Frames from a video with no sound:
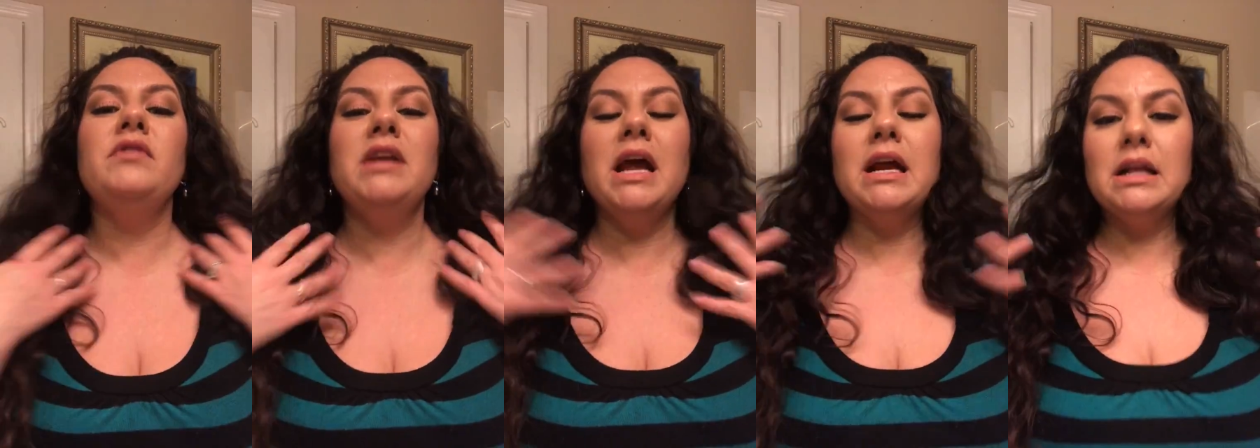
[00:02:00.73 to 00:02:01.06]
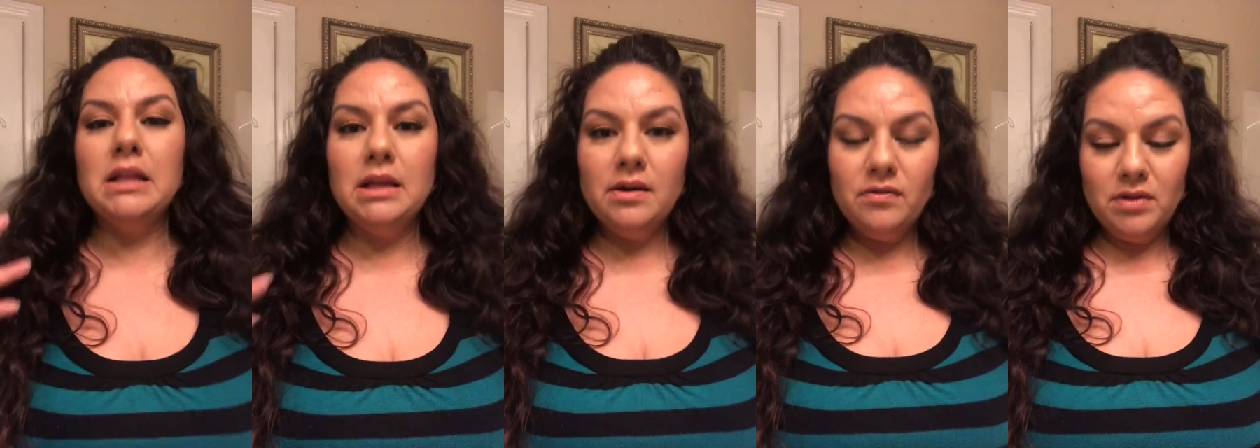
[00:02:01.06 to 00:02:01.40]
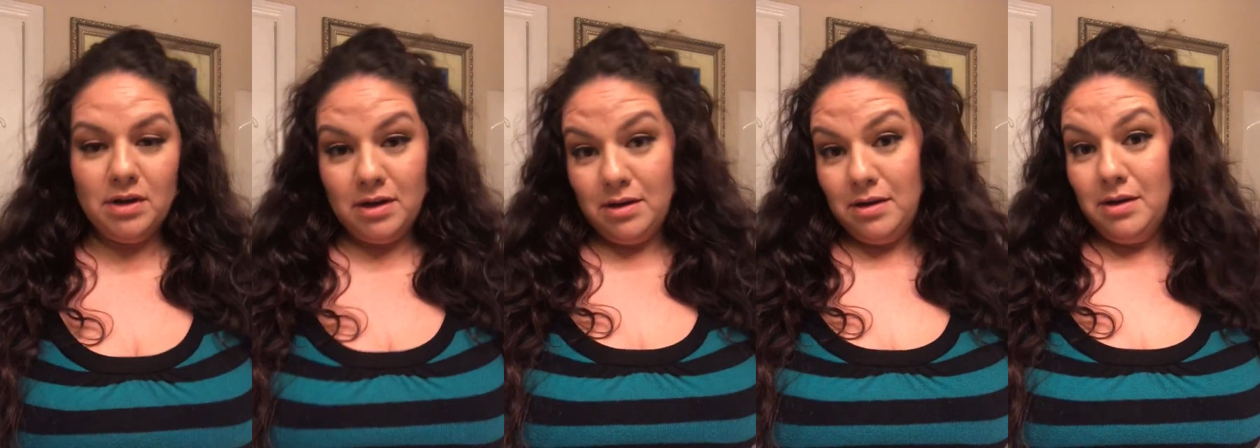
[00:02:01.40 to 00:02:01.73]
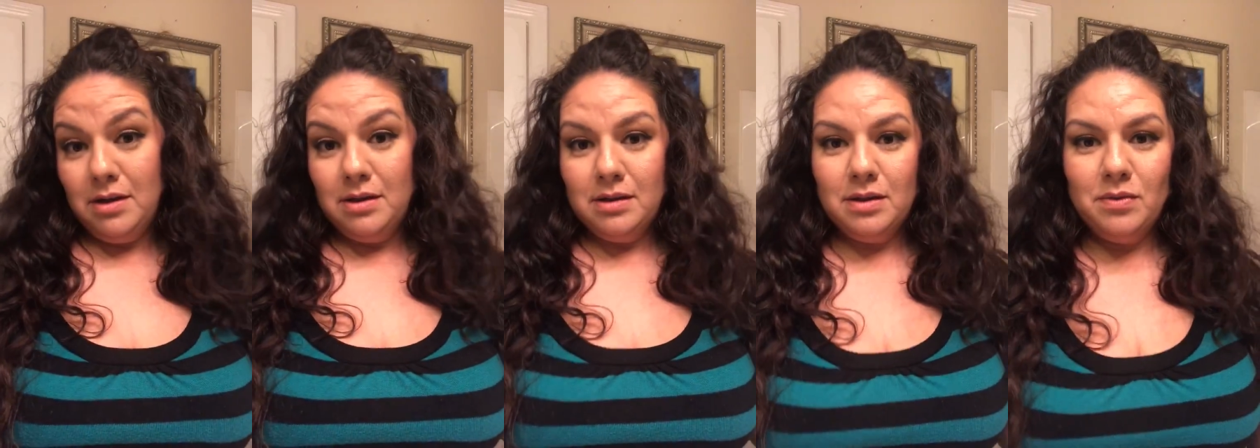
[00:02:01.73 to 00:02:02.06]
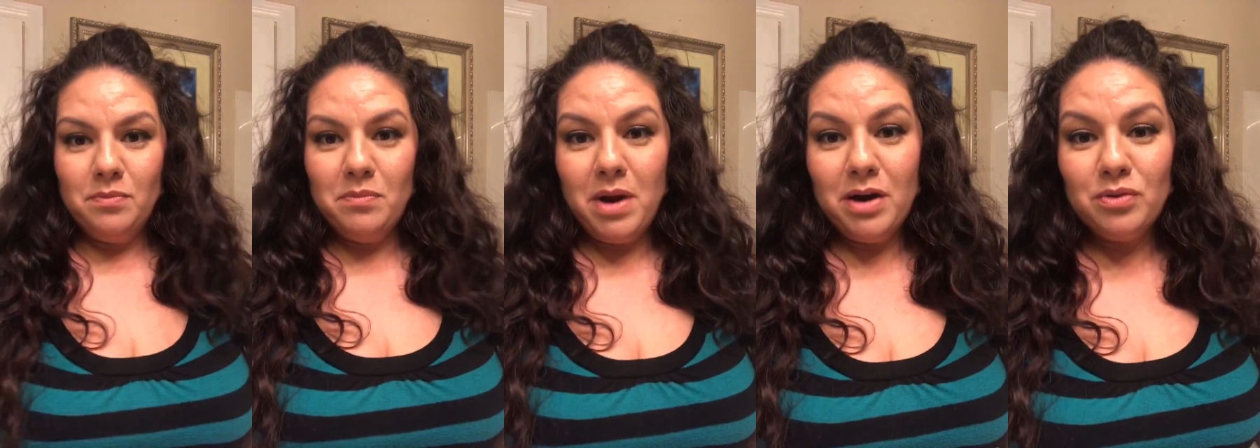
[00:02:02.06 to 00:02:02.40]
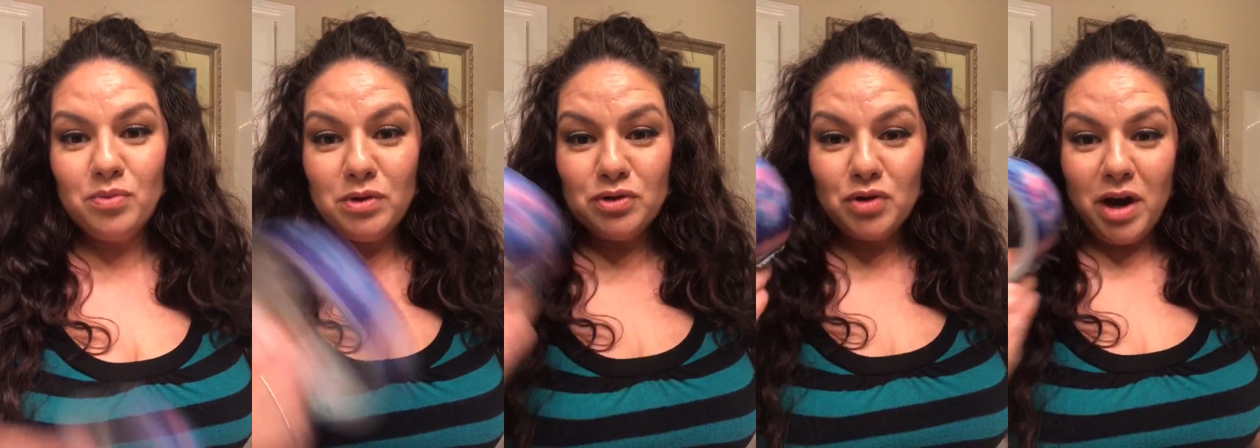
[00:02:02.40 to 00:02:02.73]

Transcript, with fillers: neck lift, might as well